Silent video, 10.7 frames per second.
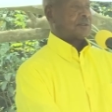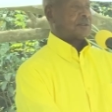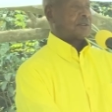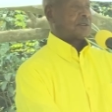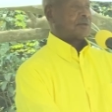
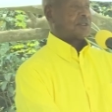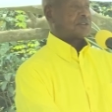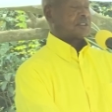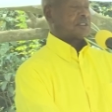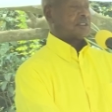There
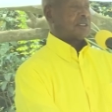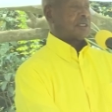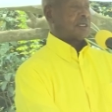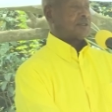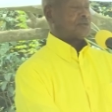was
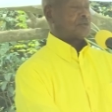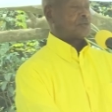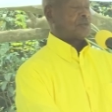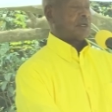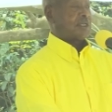an
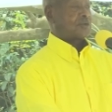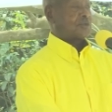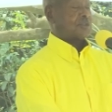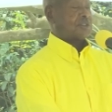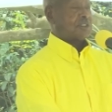Uruguayan
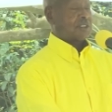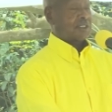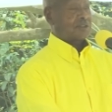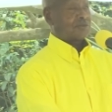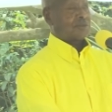
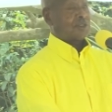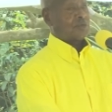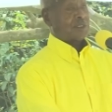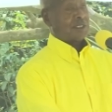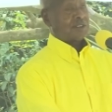contingent of the
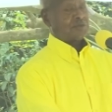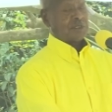UN.